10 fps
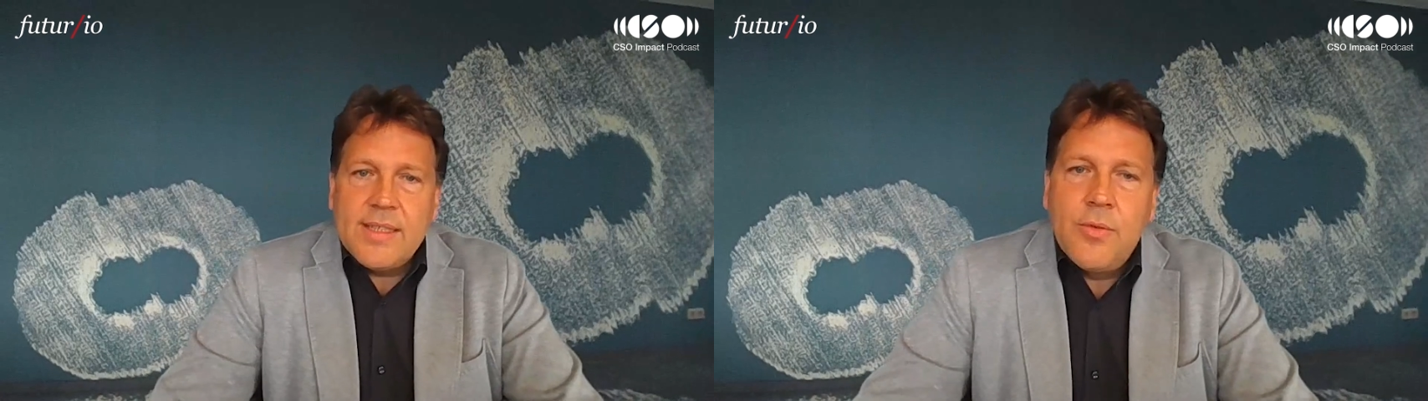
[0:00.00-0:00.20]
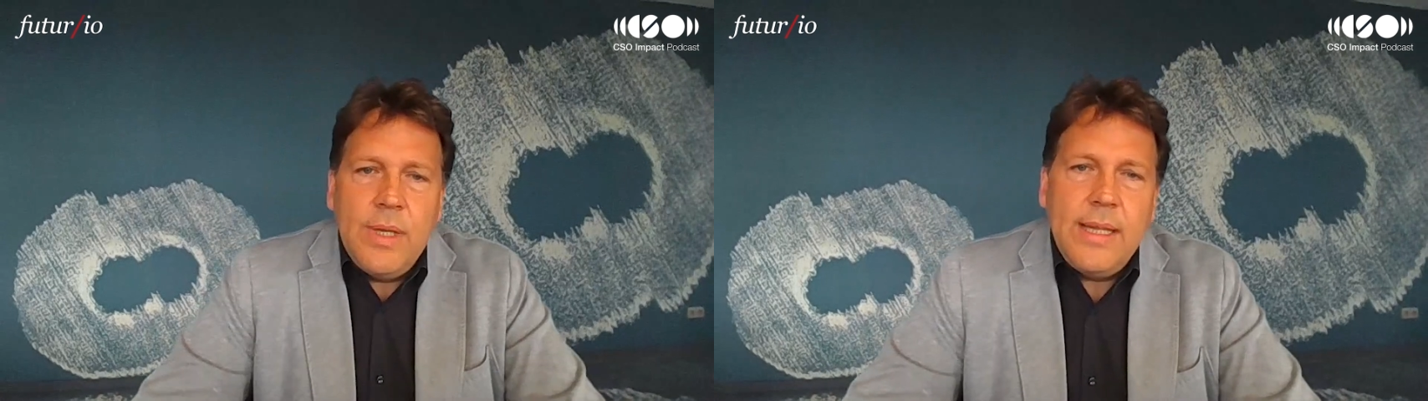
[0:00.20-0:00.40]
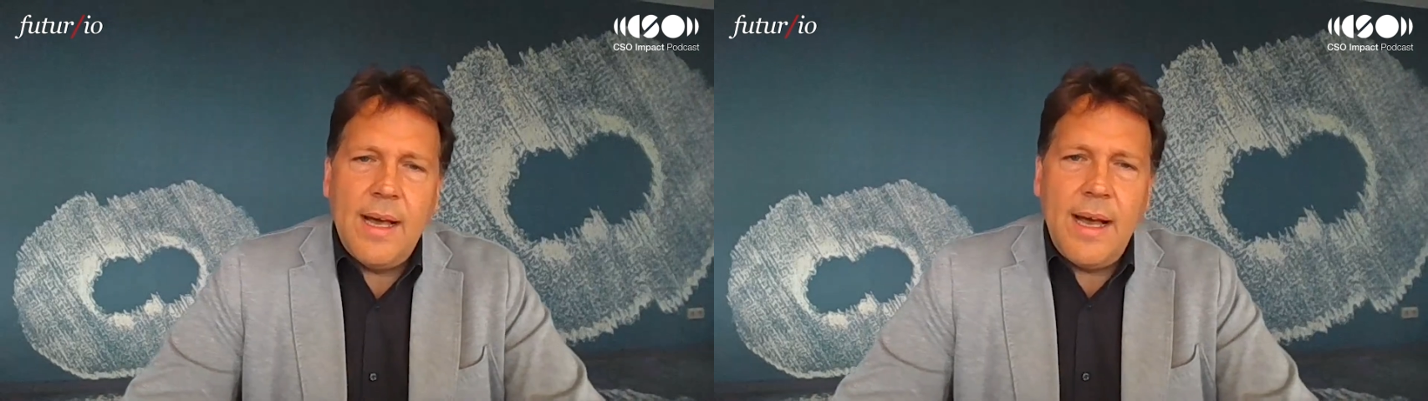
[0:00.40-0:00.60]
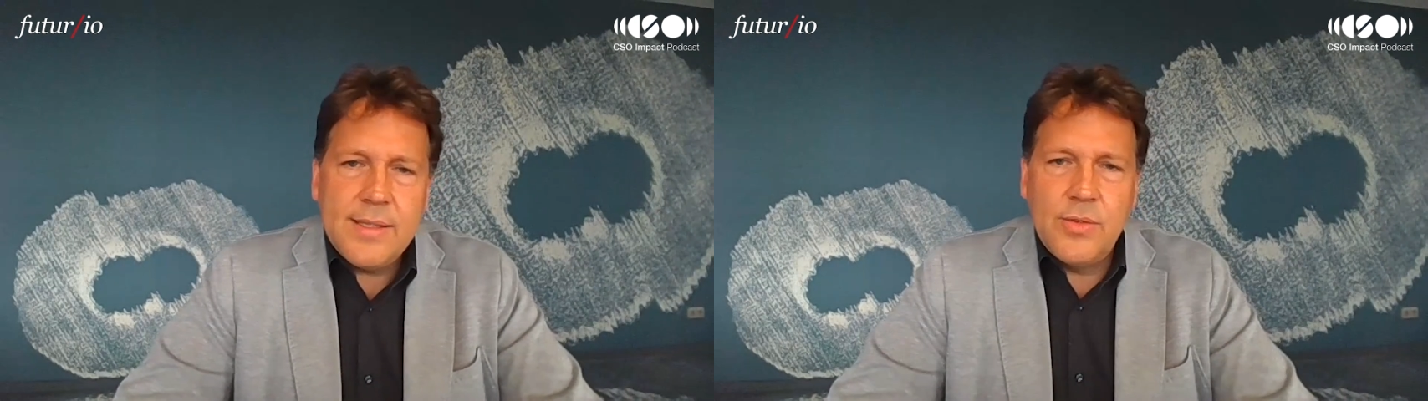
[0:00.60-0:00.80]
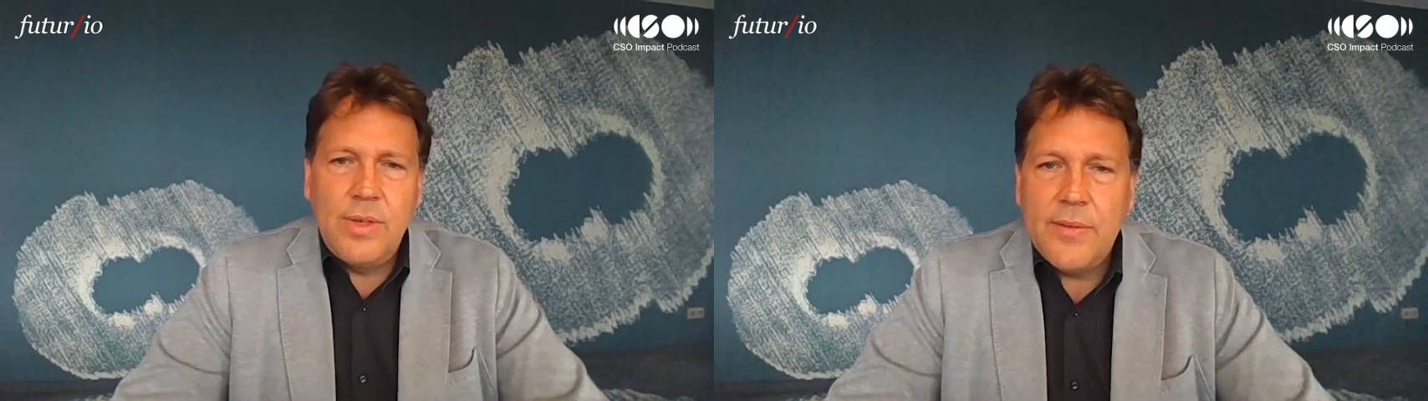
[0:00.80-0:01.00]
it is really
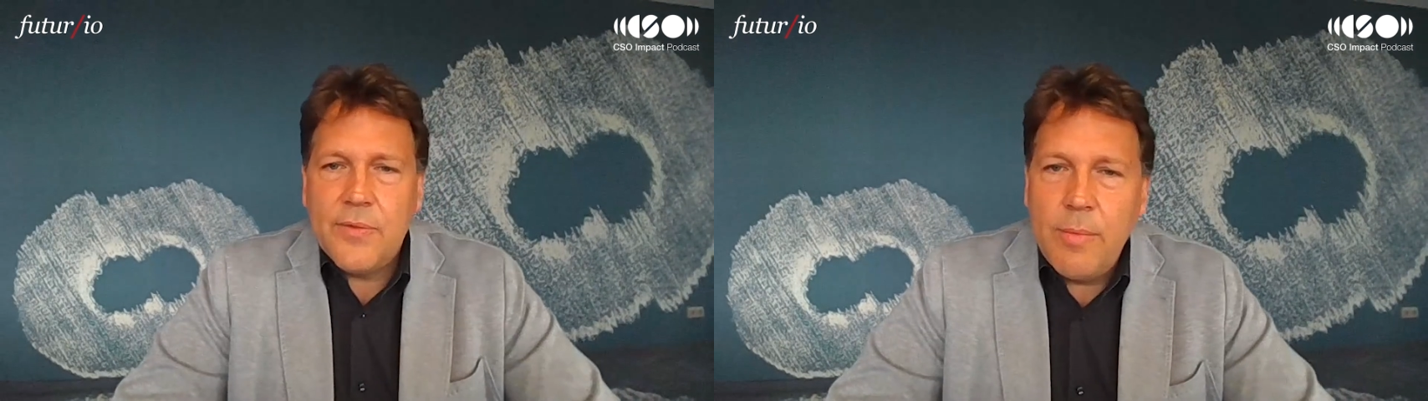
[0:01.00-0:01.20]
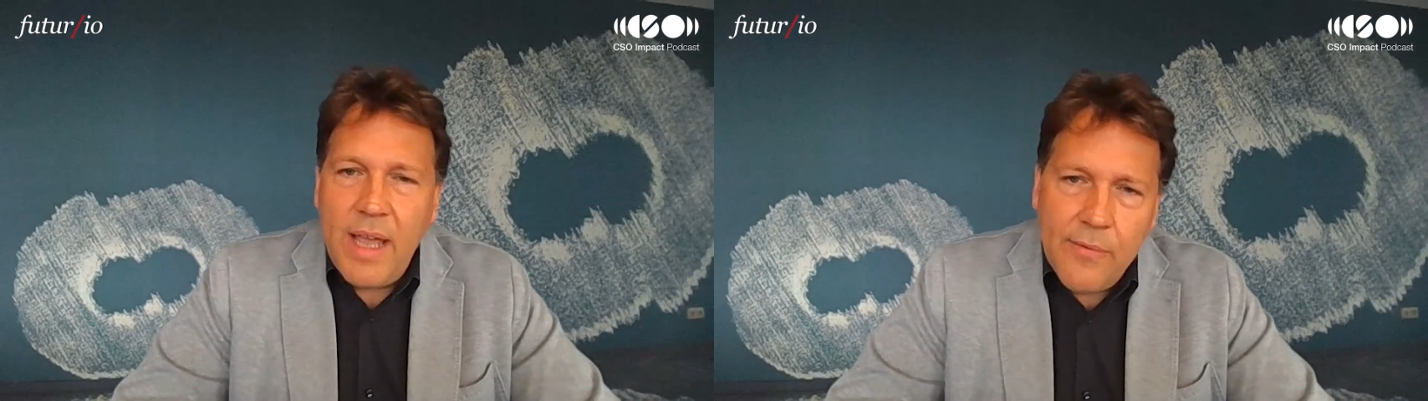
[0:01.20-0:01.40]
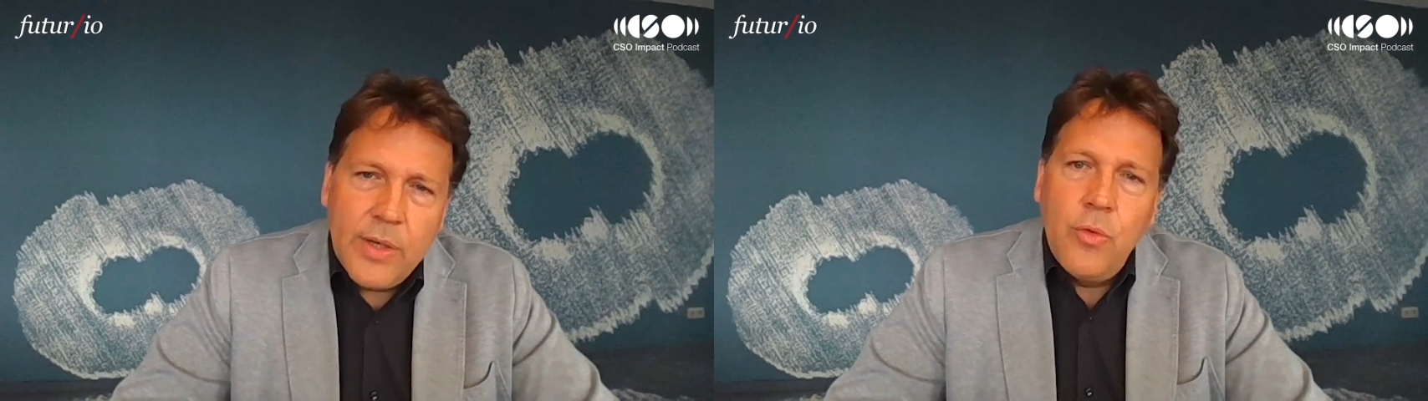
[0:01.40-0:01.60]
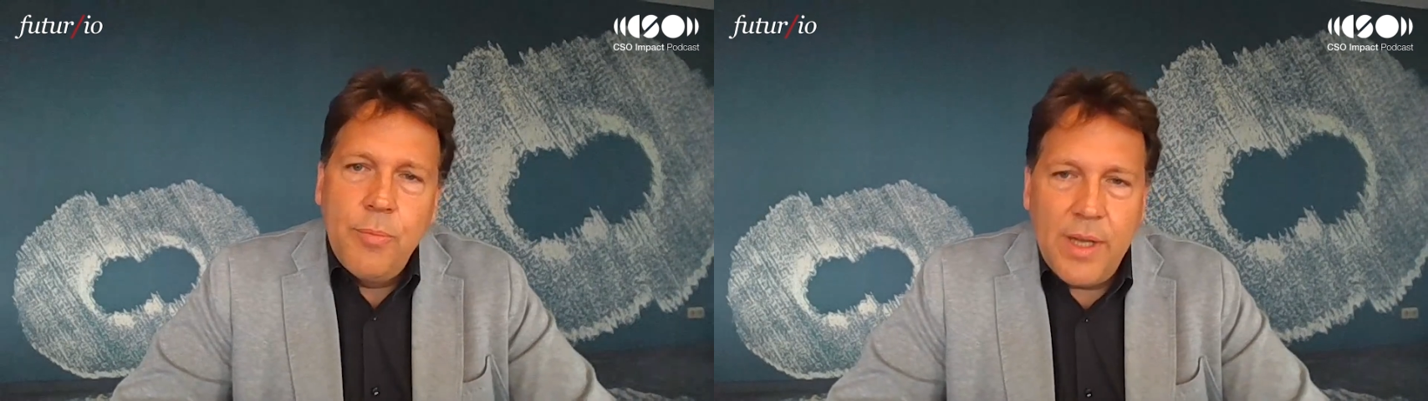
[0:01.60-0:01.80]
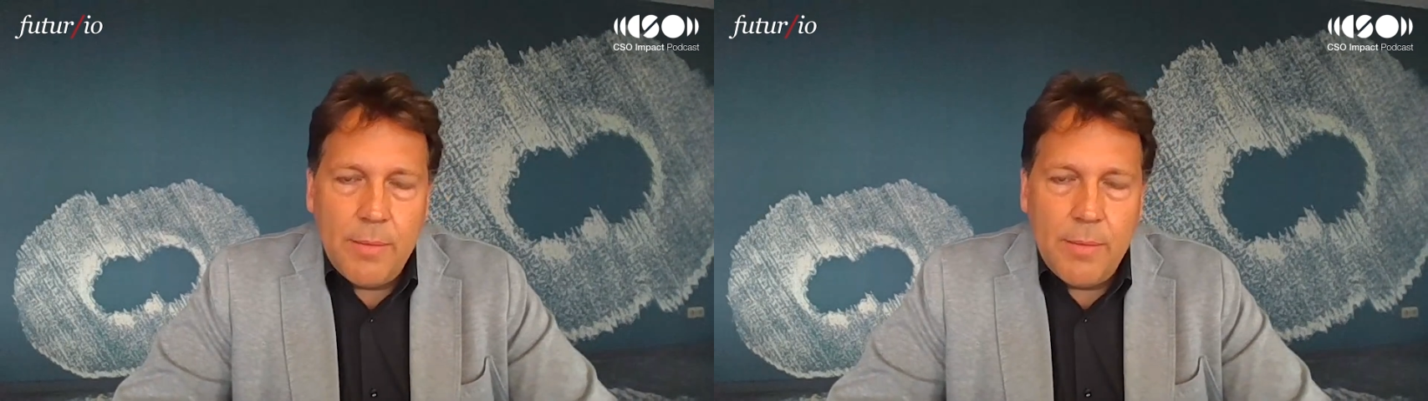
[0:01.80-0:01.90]
hard to get from every group